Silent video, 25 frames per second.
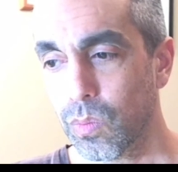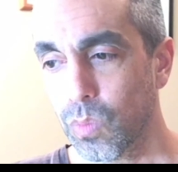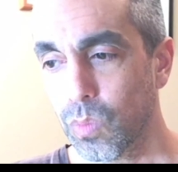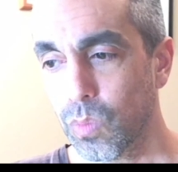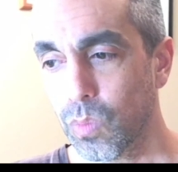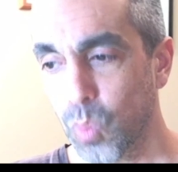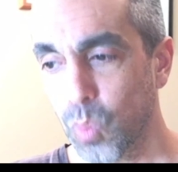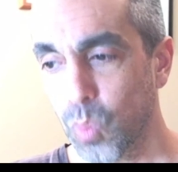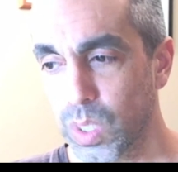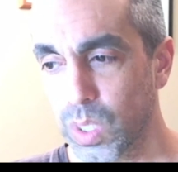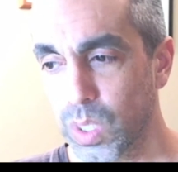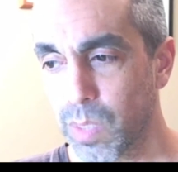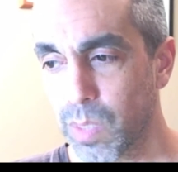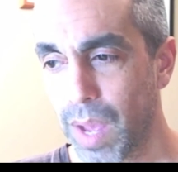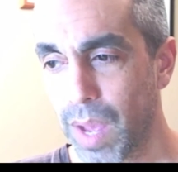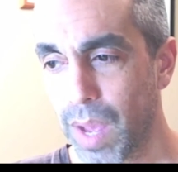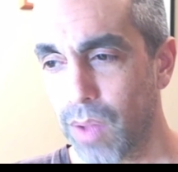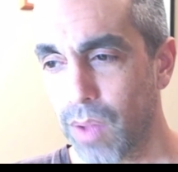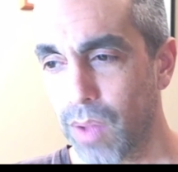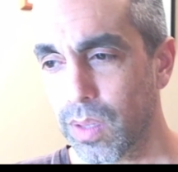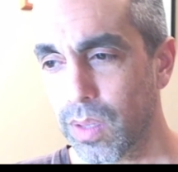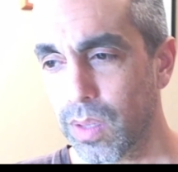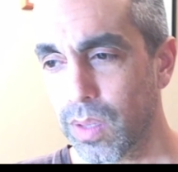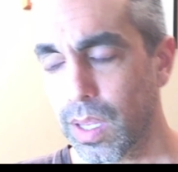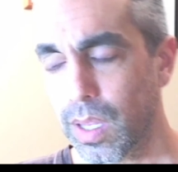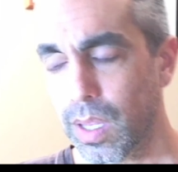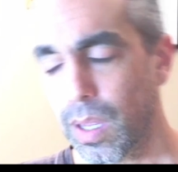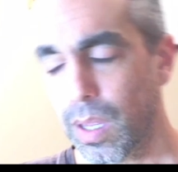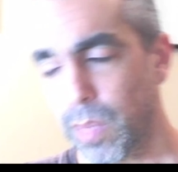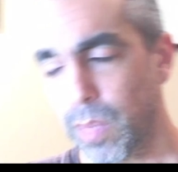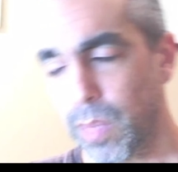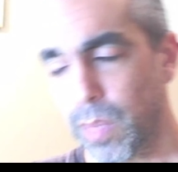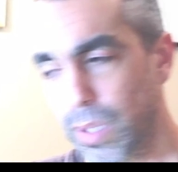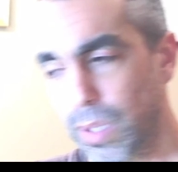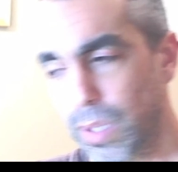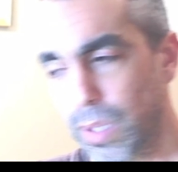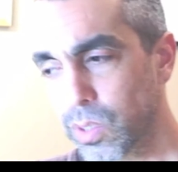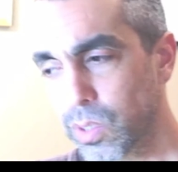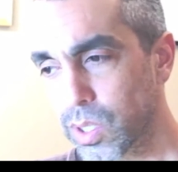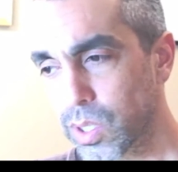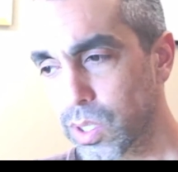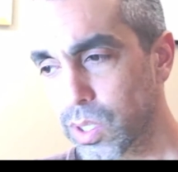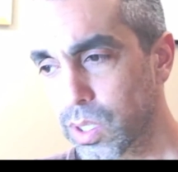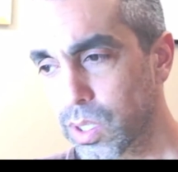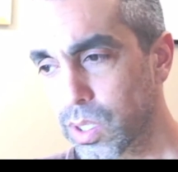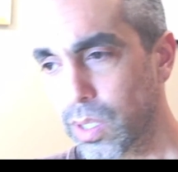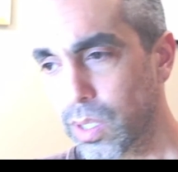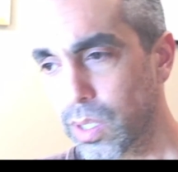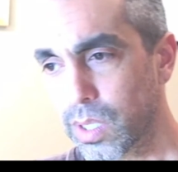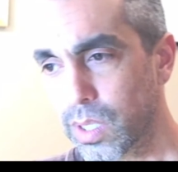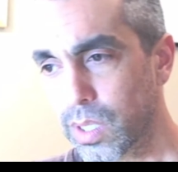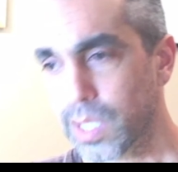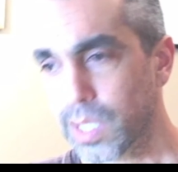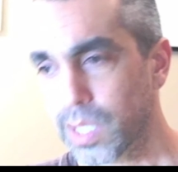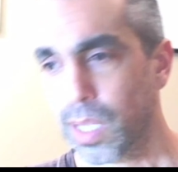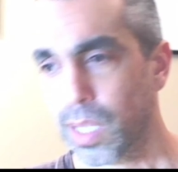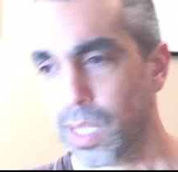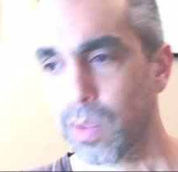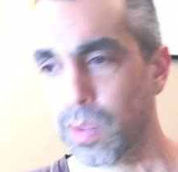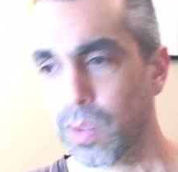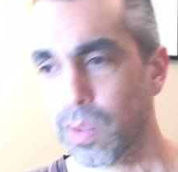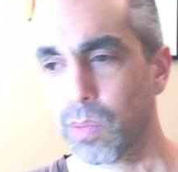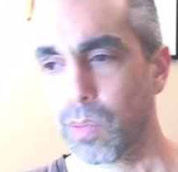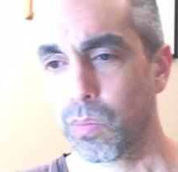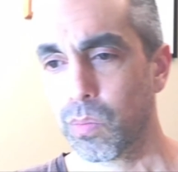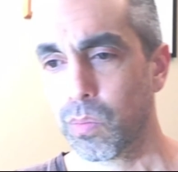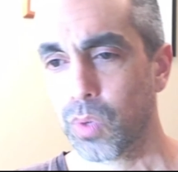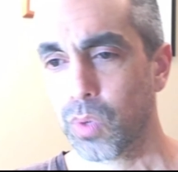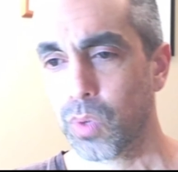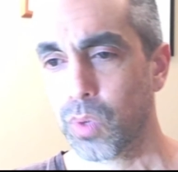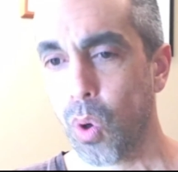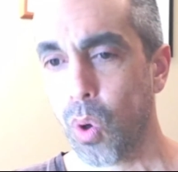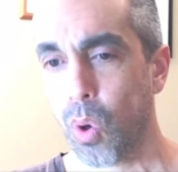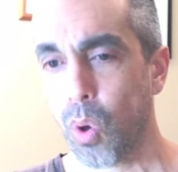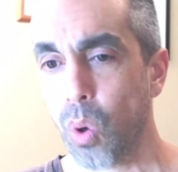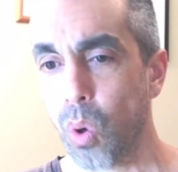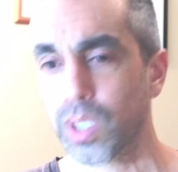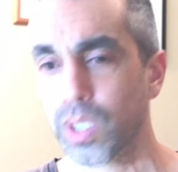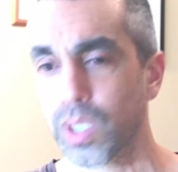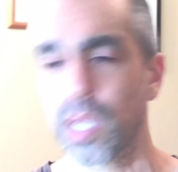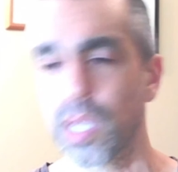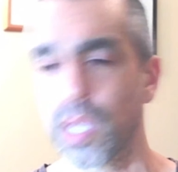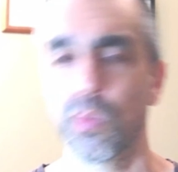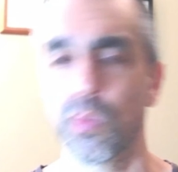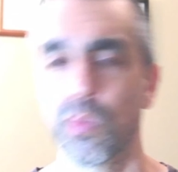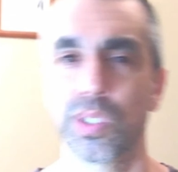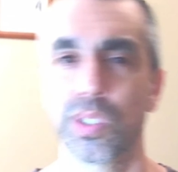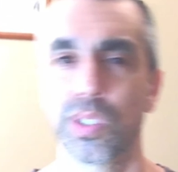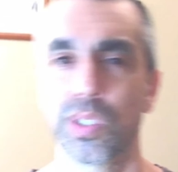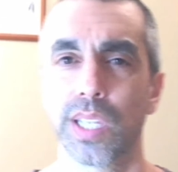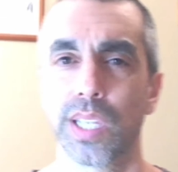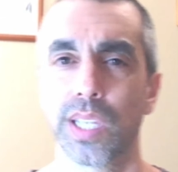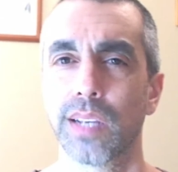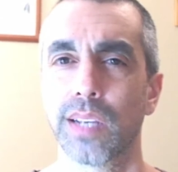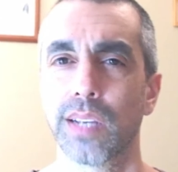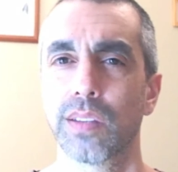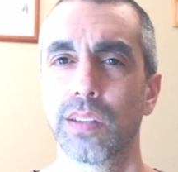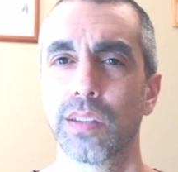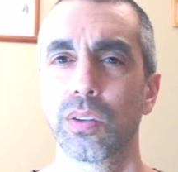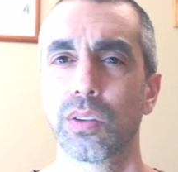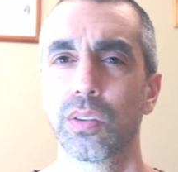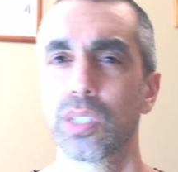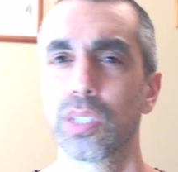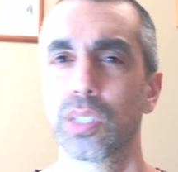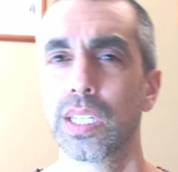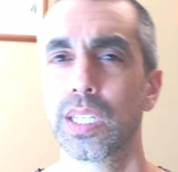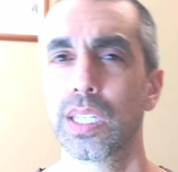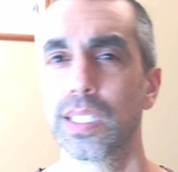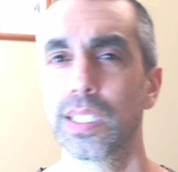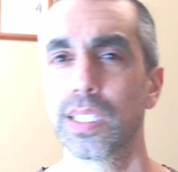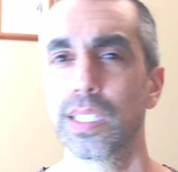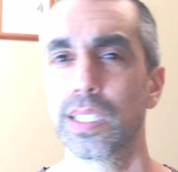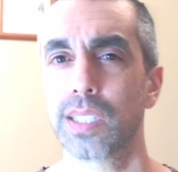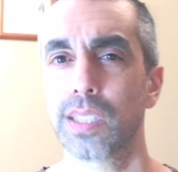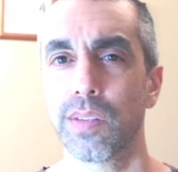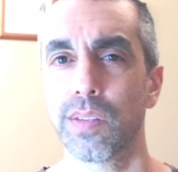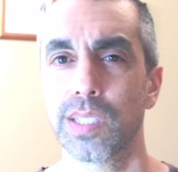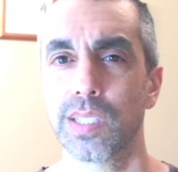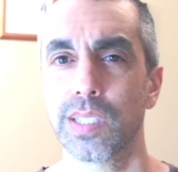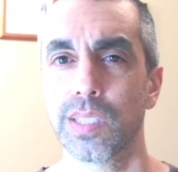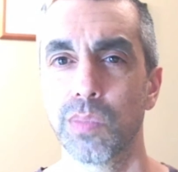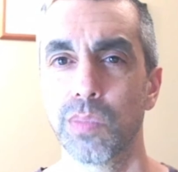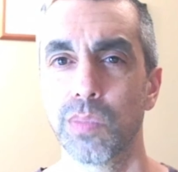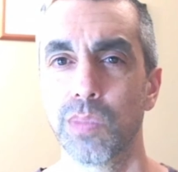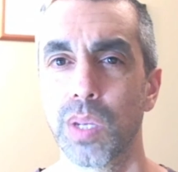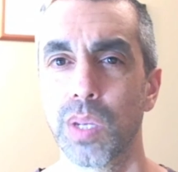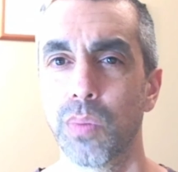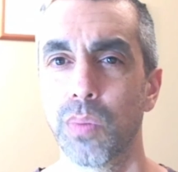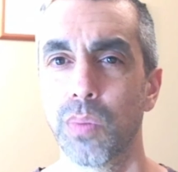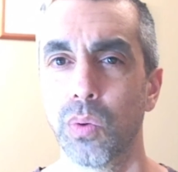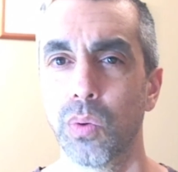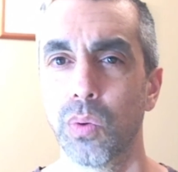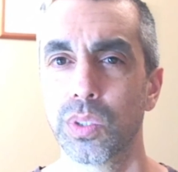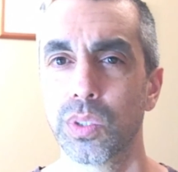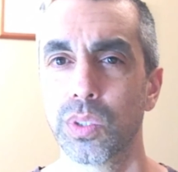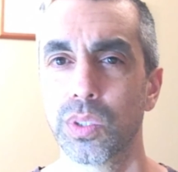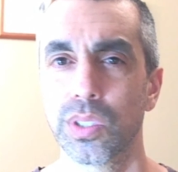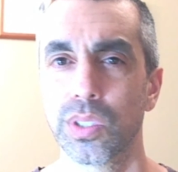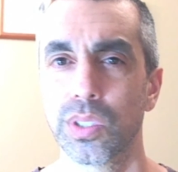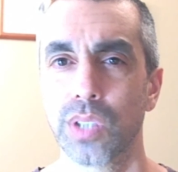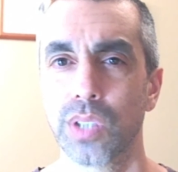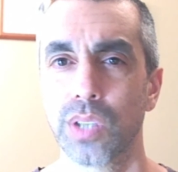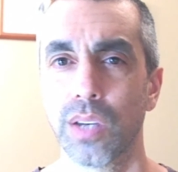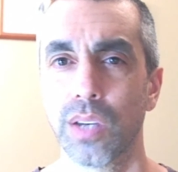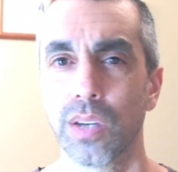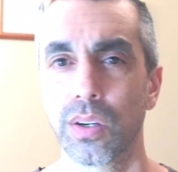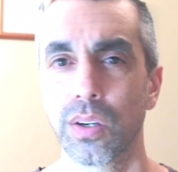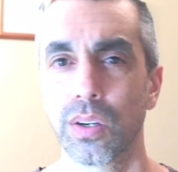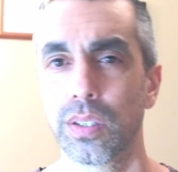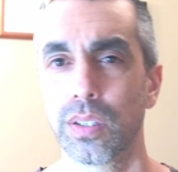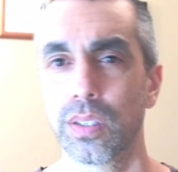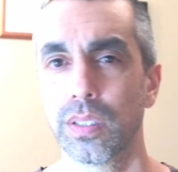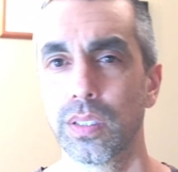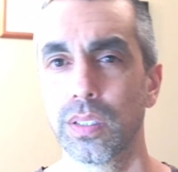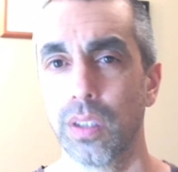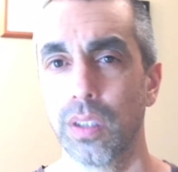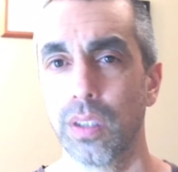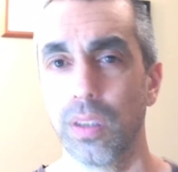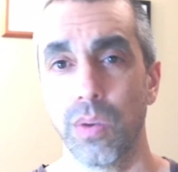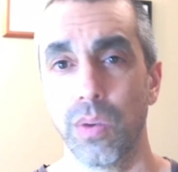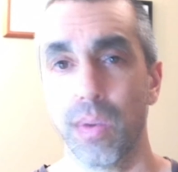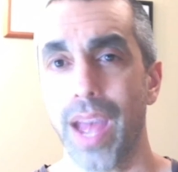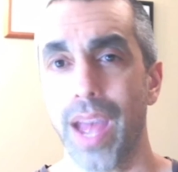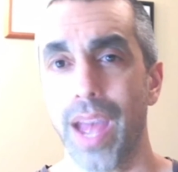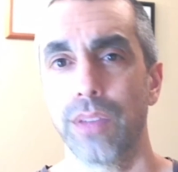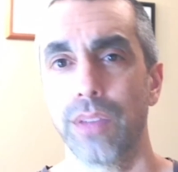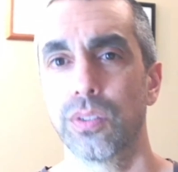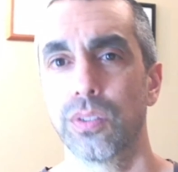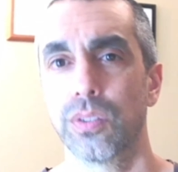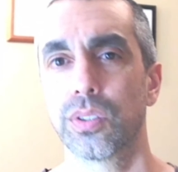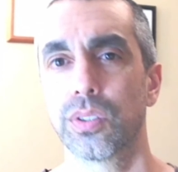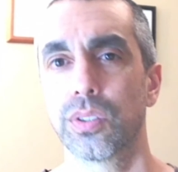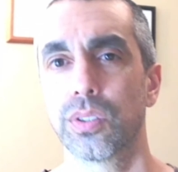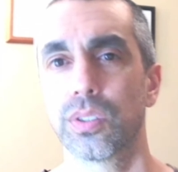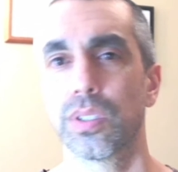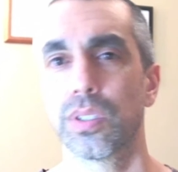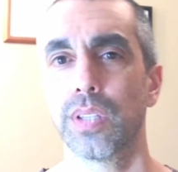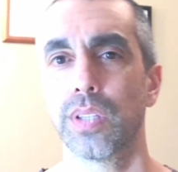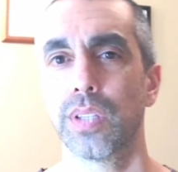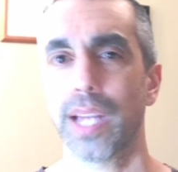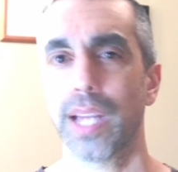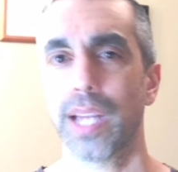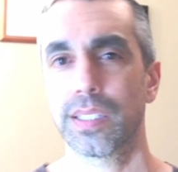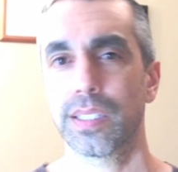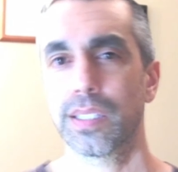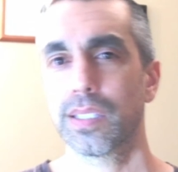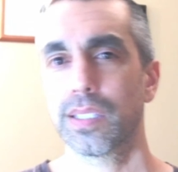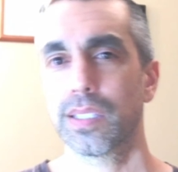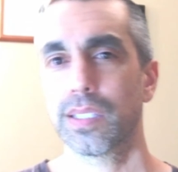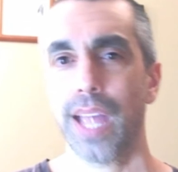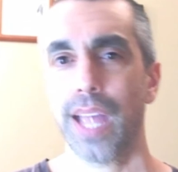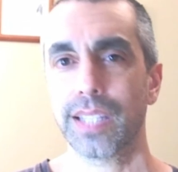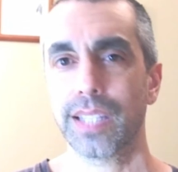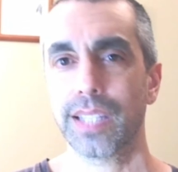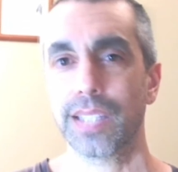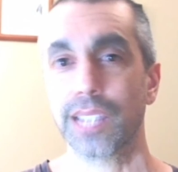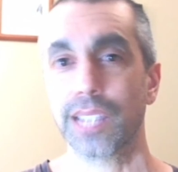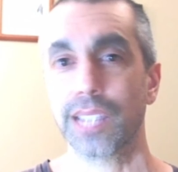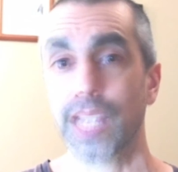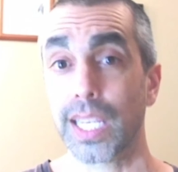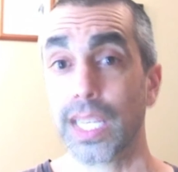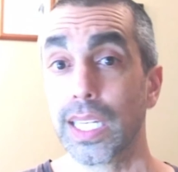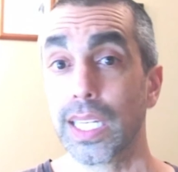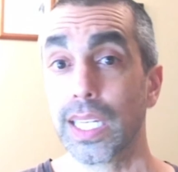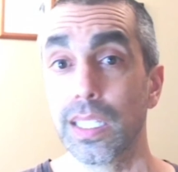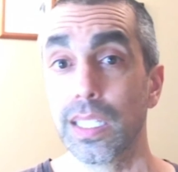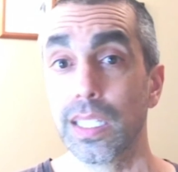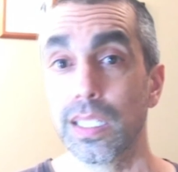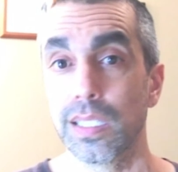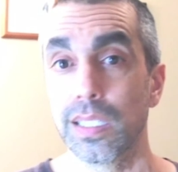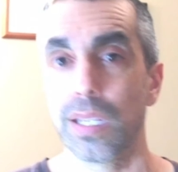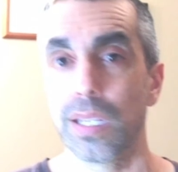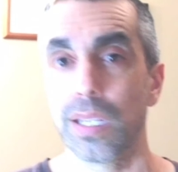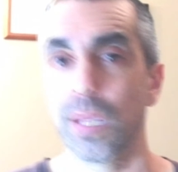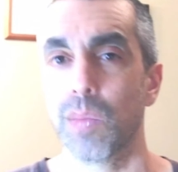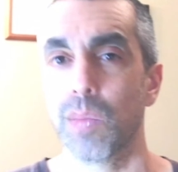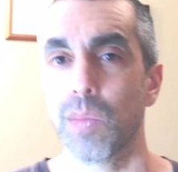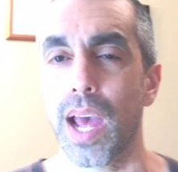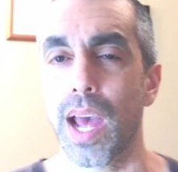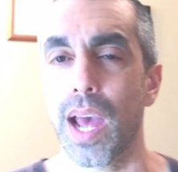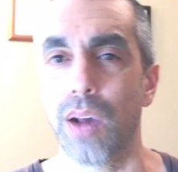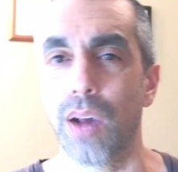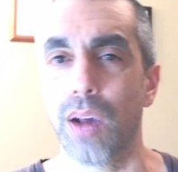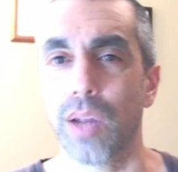was about, there was the core team was 13 to 17 people, which is now that's like an indie team now.